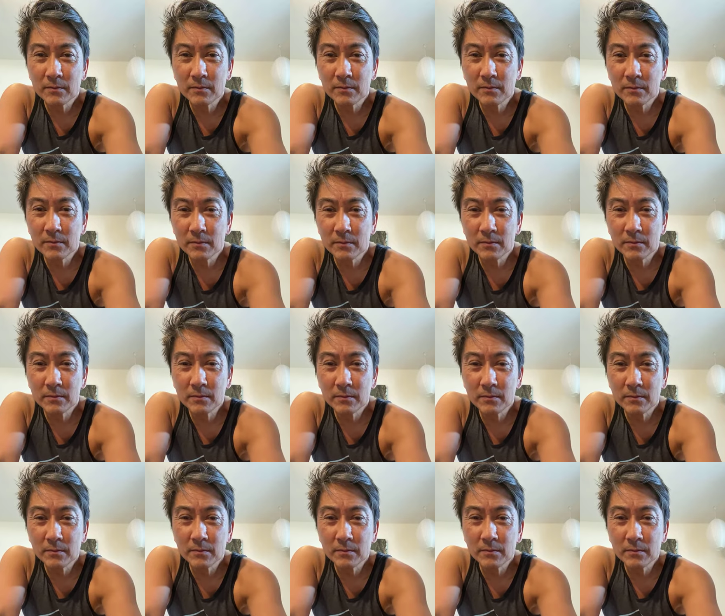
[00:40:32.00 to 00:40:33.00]

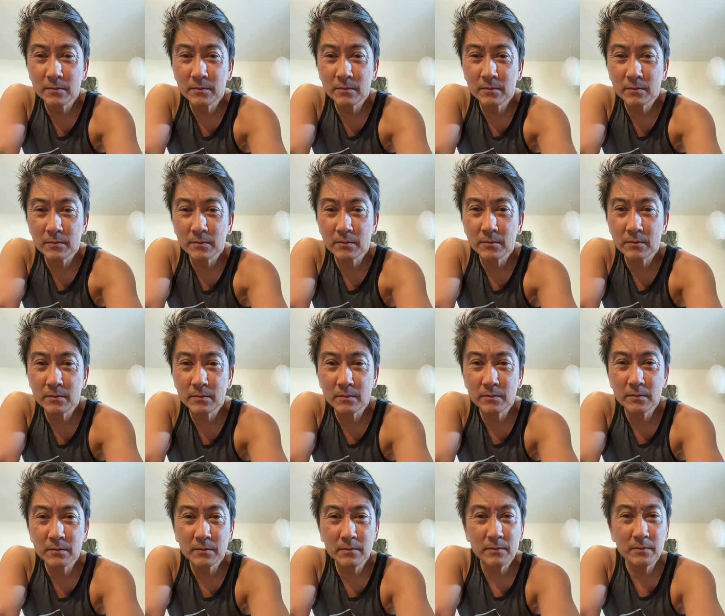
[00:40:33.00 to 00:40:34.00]

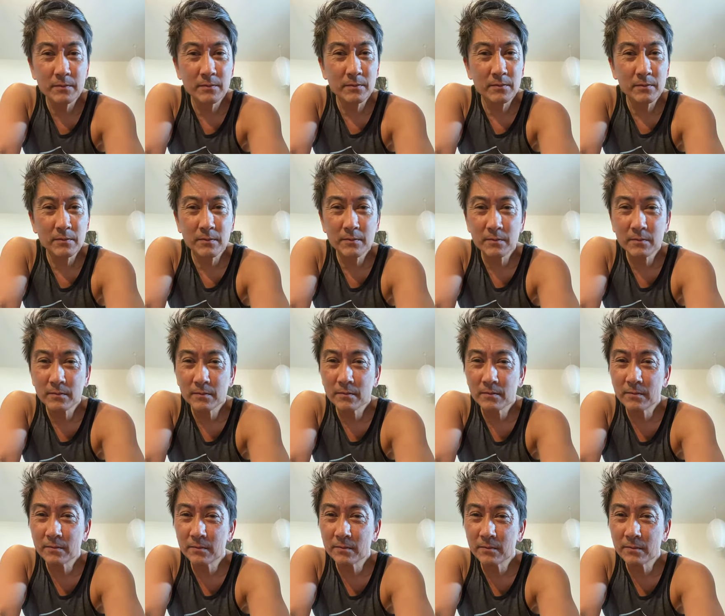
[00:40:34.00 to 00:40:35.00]

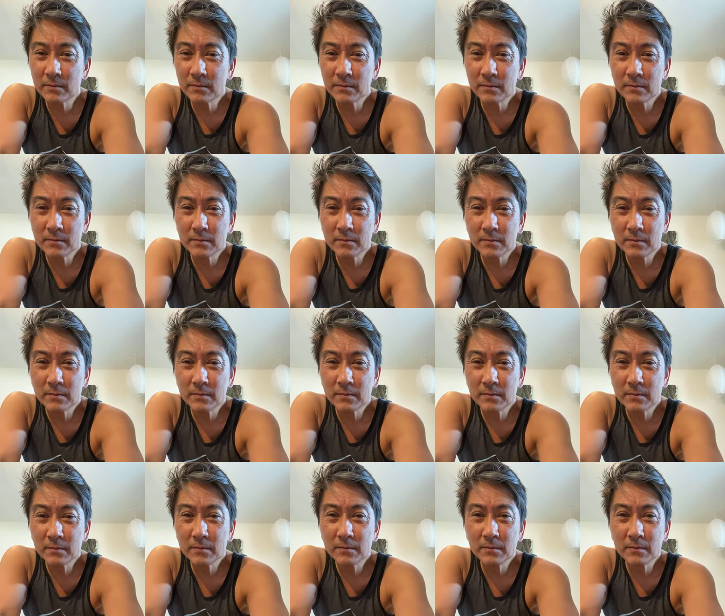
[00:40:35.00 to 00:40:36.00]

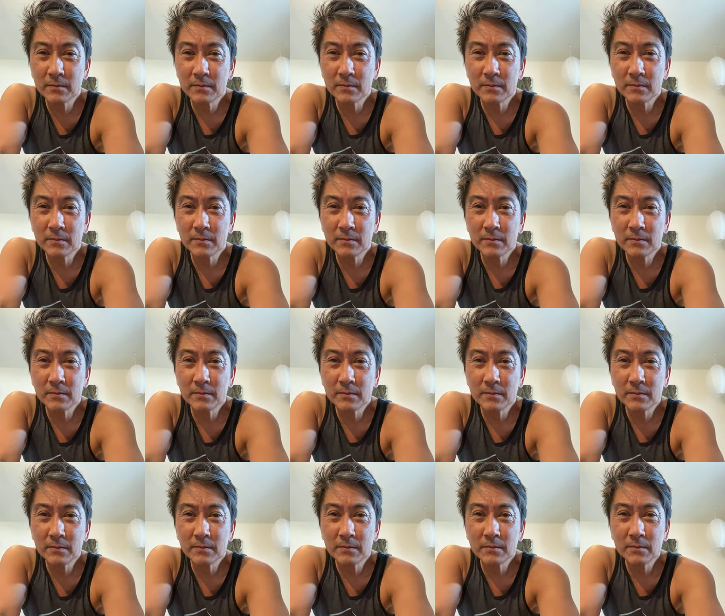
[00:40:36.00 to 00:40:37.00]

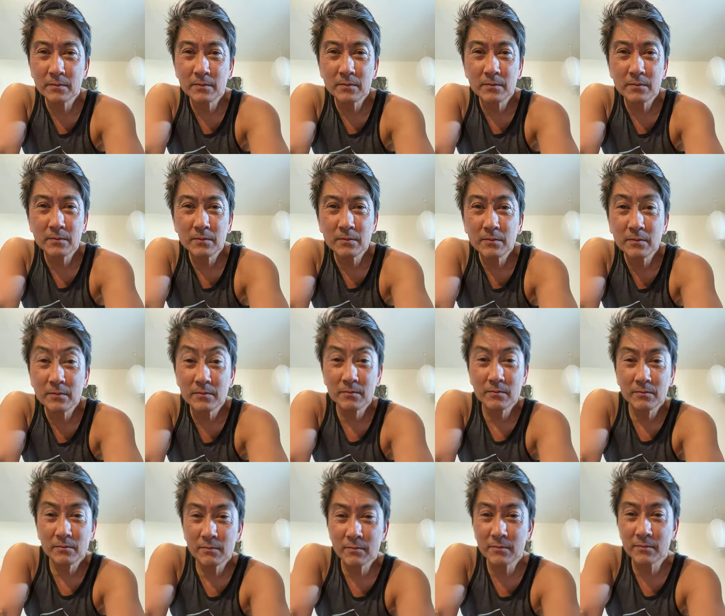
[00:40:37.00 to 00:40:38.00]

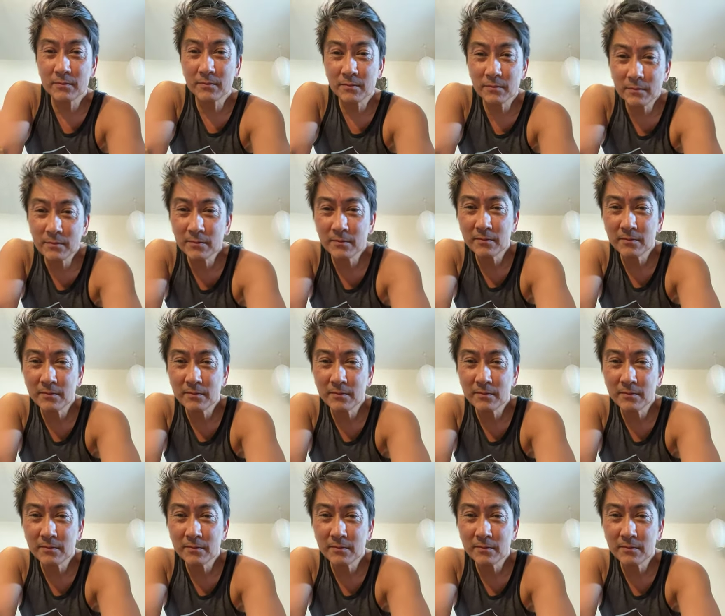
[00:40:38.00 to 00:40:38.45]
Nothing is said.